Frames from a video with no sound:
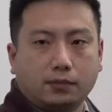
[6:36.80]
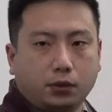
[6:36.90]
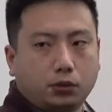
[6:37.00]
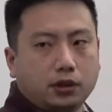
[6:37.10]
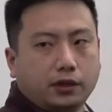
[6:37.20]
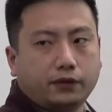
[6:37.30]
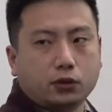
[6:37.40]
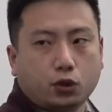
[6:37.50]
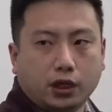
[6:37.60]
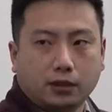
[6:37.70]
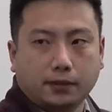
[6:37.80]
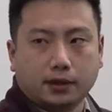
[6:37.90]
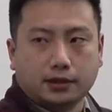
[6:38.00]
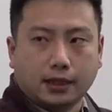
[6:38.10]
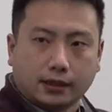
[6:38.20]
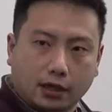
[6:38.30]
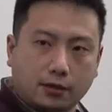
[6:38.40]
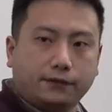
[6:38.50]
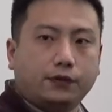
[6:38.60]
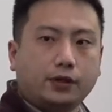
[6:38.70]
between different treatments and
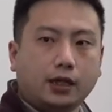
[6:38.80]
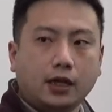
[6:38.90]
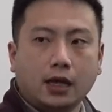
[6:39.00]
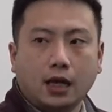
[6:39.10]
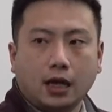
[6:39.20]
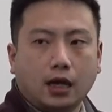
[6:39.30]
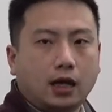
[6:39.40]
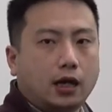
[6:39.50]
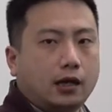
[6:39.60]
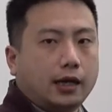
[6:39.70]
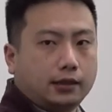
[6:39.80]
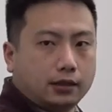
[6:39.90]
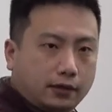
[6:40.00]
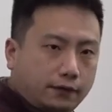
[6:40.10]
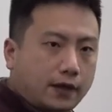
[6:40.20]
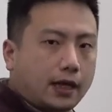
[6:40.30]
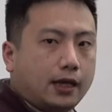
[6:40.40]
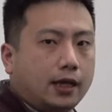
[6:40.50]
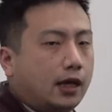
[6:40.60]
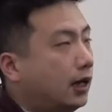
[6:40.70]
hopefully uh, identify
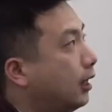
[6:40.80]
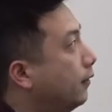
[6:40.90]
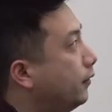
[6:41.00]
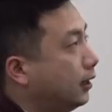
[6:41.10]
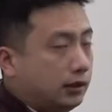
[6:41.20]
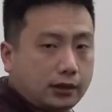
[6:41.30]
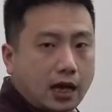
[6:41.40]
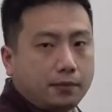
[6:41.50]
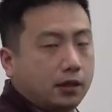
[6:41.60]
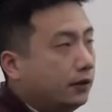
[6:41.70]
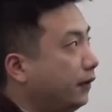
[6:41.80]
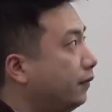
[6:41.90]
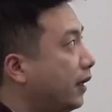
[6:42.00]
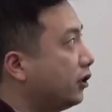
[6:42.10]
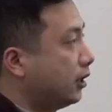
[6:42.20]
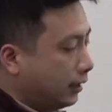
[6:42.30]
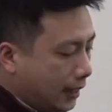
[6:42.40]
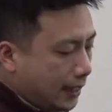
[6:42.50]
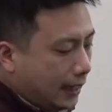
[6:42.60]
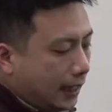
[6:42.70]
uh, the timing of infection.
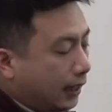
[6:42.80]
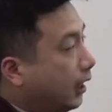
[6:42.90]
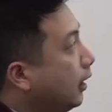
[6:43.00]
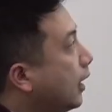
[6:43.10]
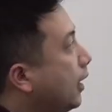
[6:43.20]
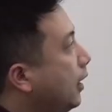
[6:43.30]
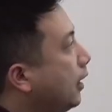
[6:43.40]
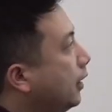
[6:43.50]
And in, in